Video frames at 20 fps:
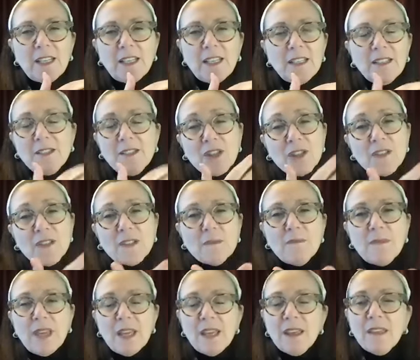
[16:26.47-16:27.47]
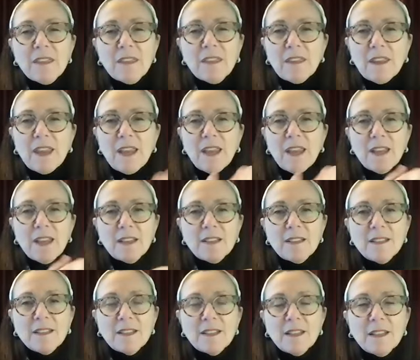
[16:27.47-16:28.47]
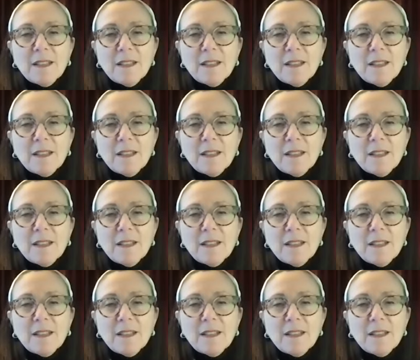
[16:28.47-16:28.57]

It's just a myth, and